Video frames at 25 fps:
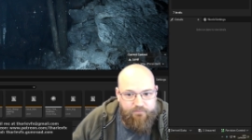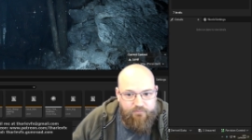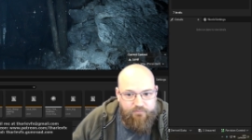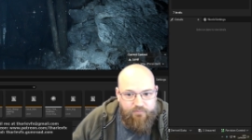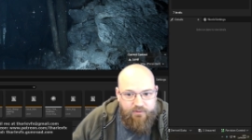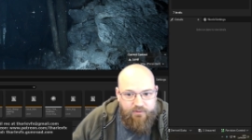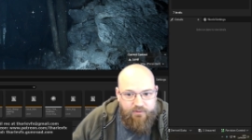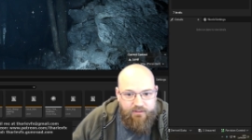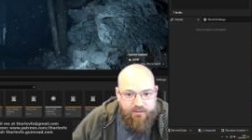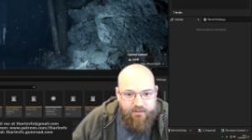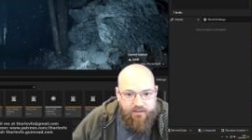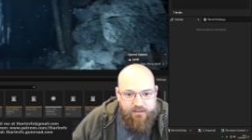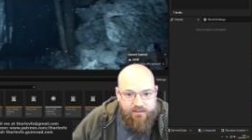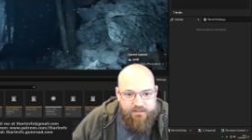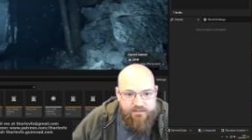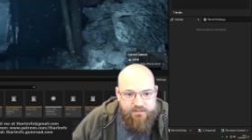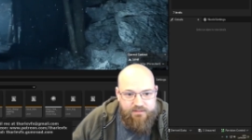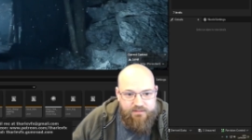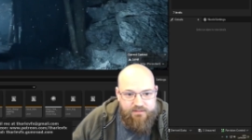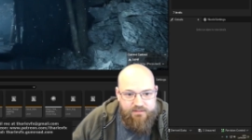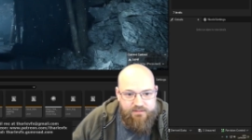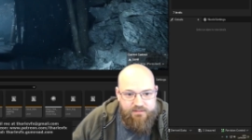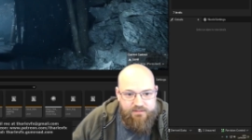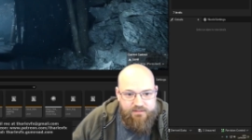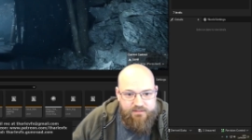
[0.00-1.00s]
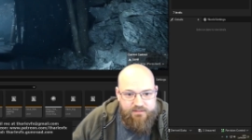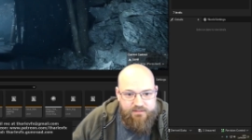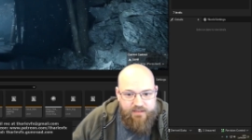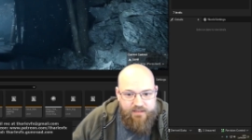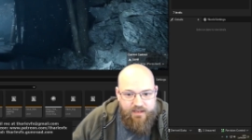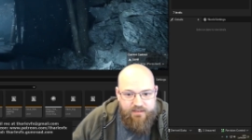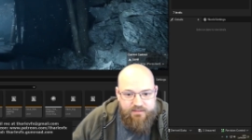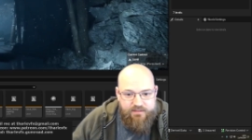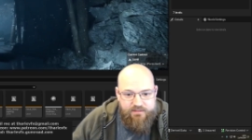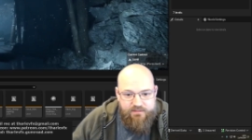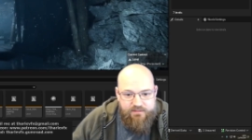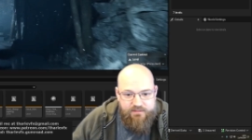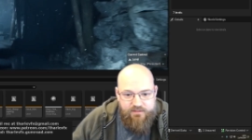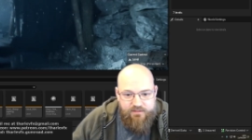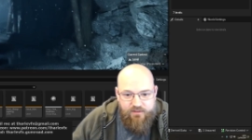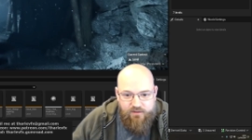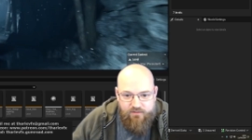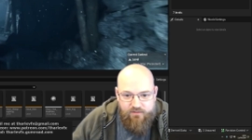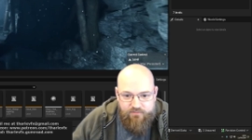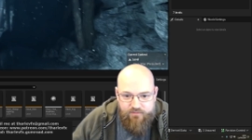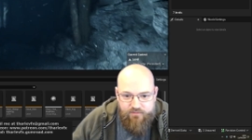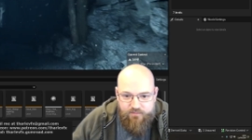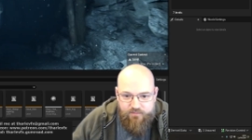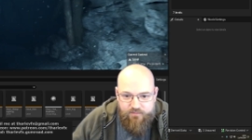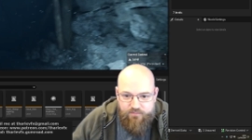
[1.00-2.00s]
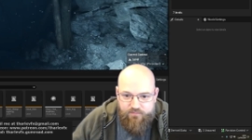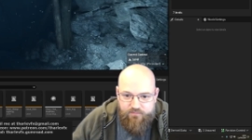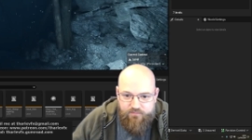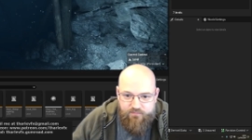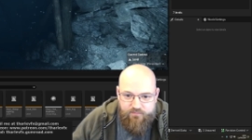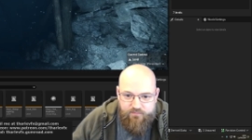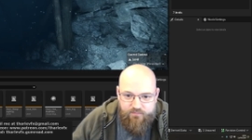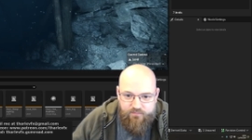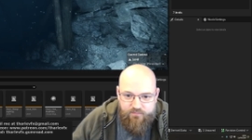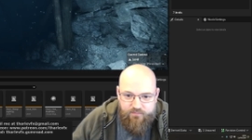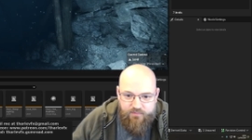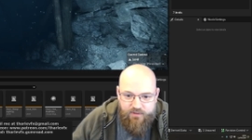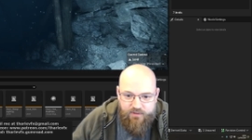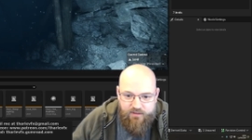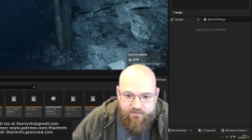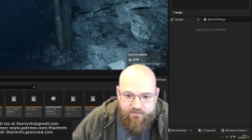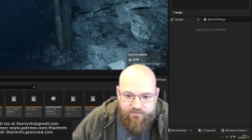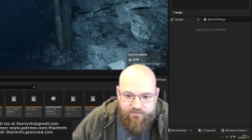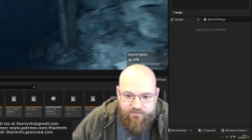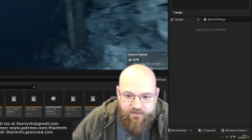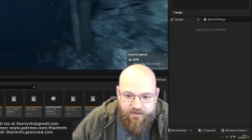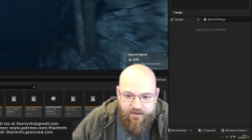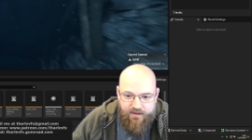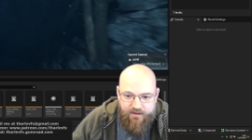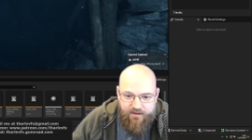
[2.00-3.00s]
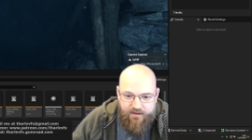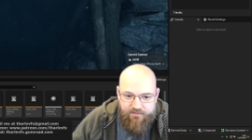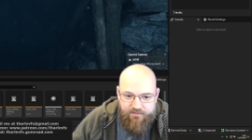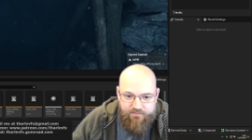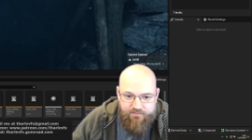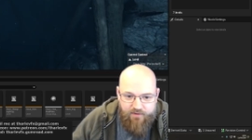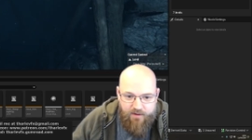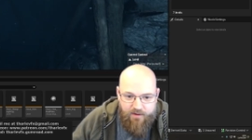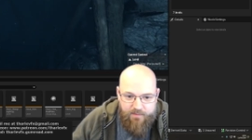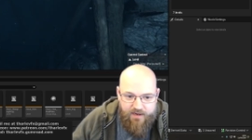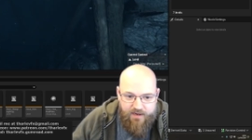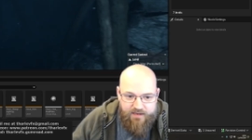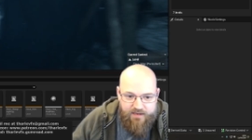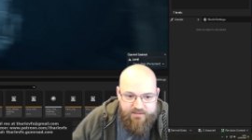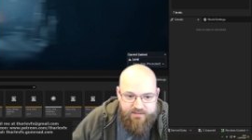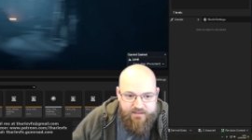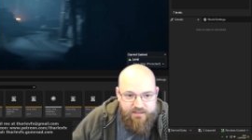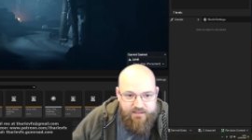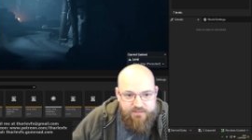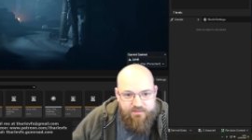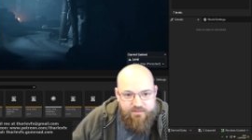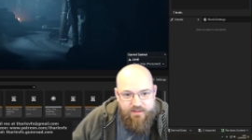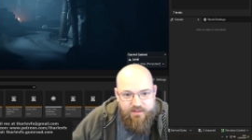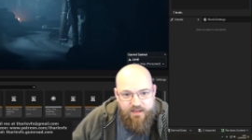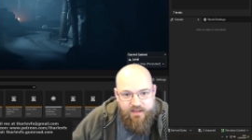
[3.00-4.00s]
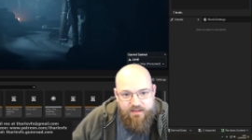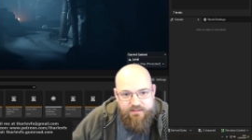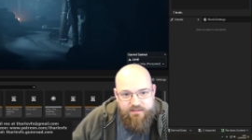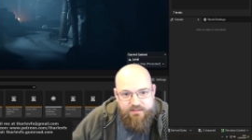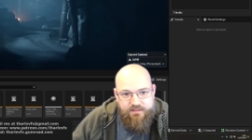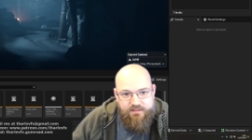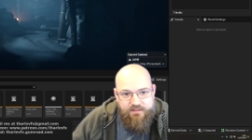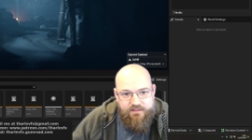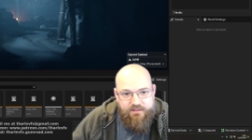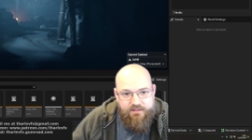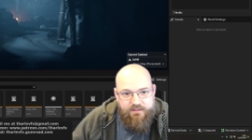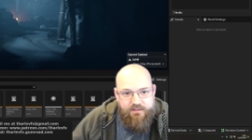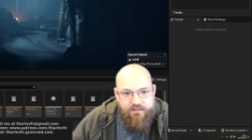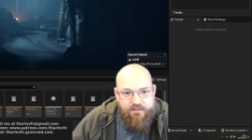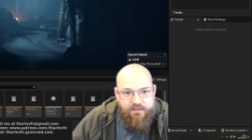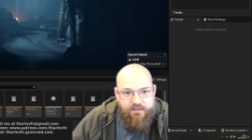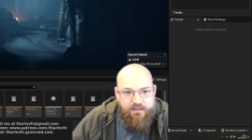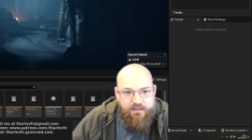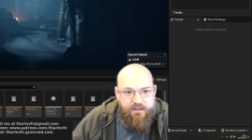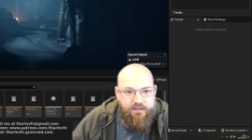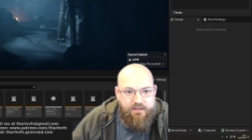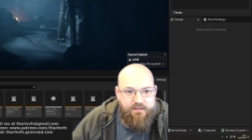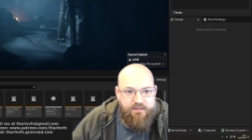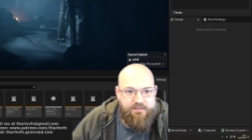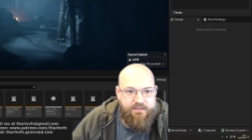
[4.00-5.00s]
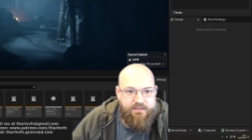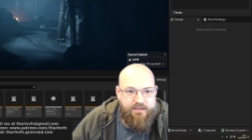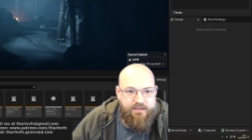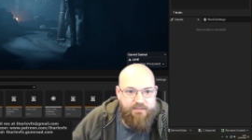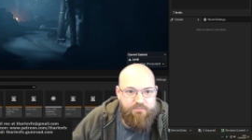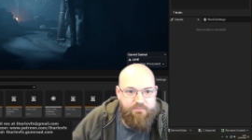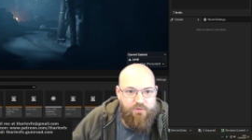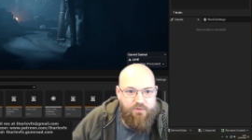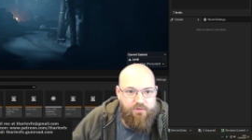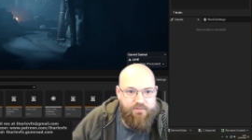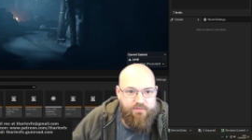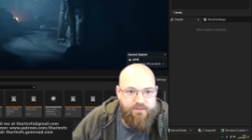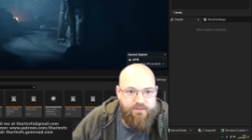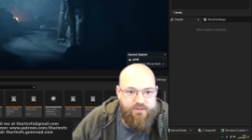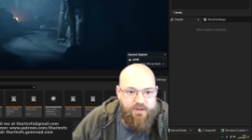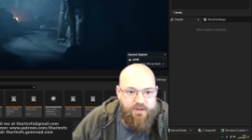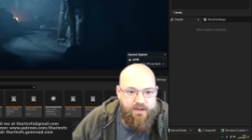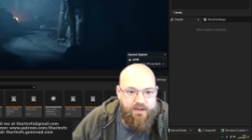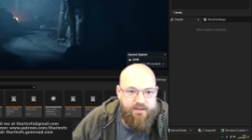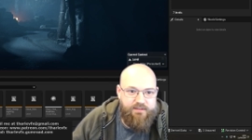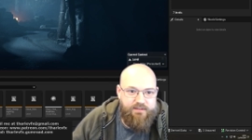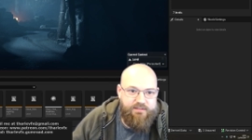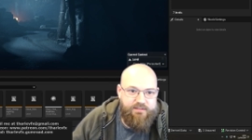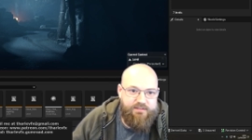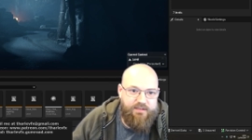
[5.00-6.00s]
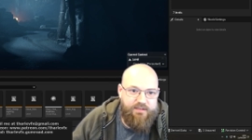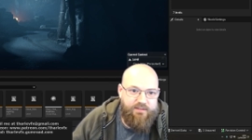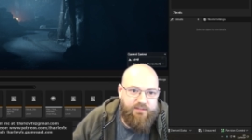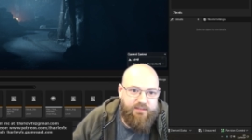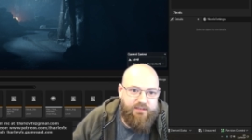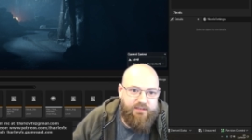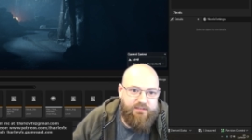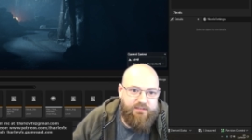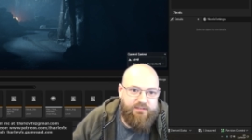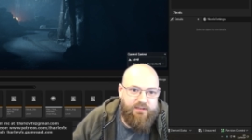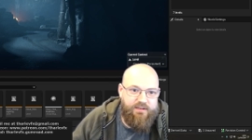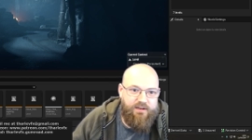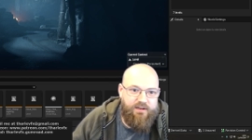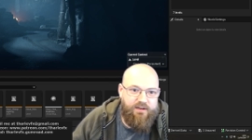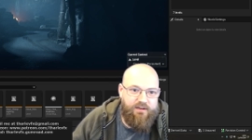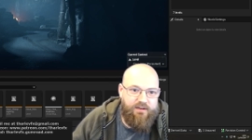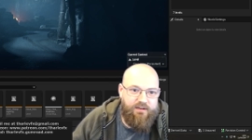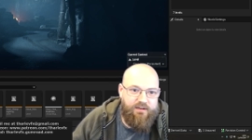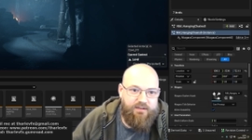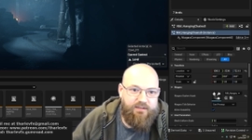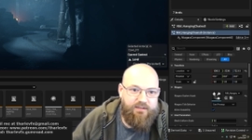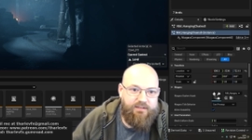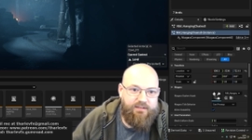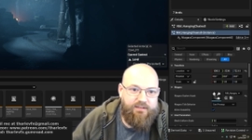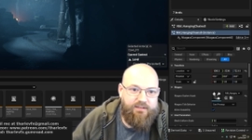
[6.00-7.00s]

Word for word: Really nice set of kind of environment assets for that. You can see here more of the chains. Now these are